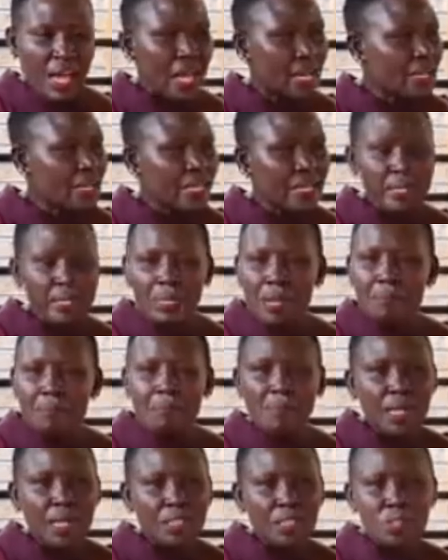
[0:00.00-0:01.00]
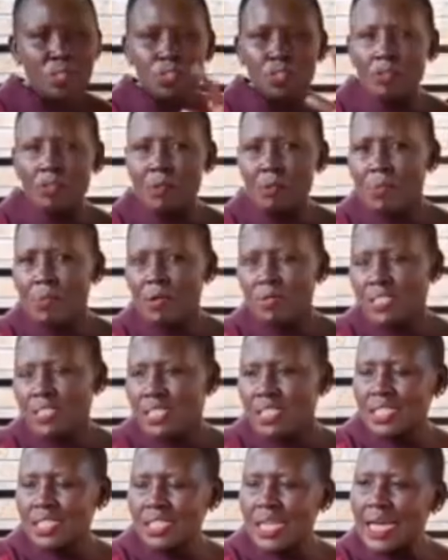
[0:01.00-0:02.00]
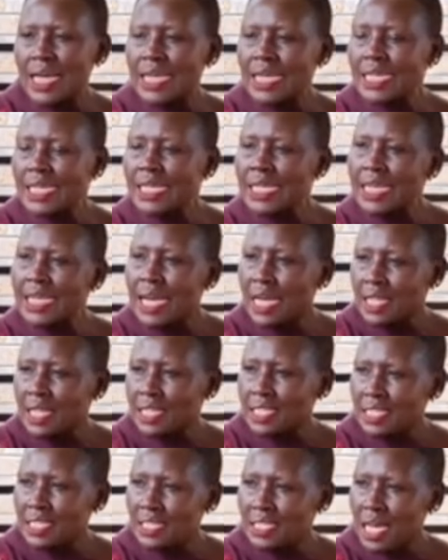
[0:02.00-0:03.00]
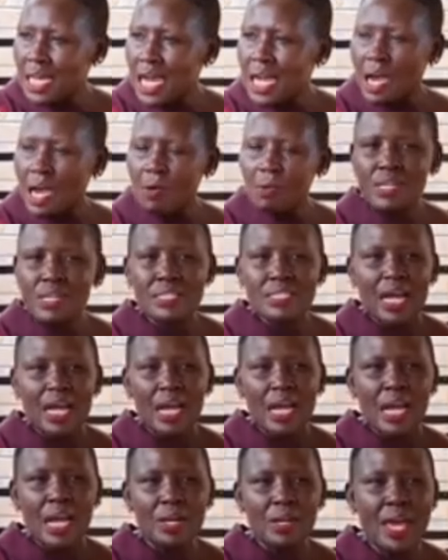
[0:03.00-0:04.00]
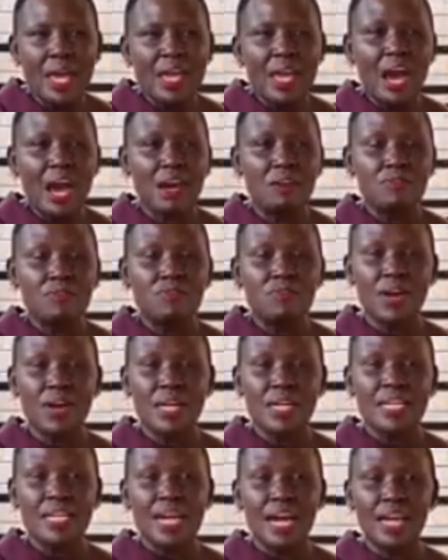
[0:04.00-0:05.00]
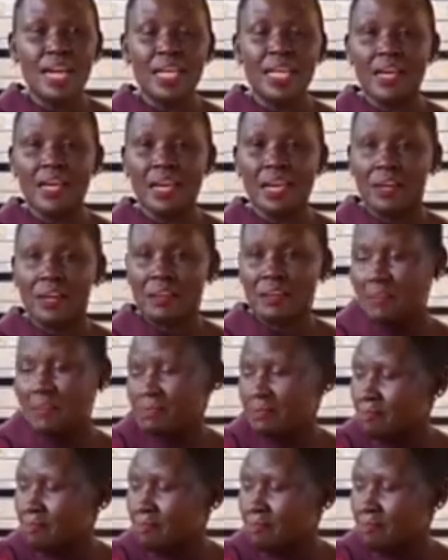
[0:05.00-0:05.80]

And in a multitude of about 600 girls, akauliza, can I have one girl here?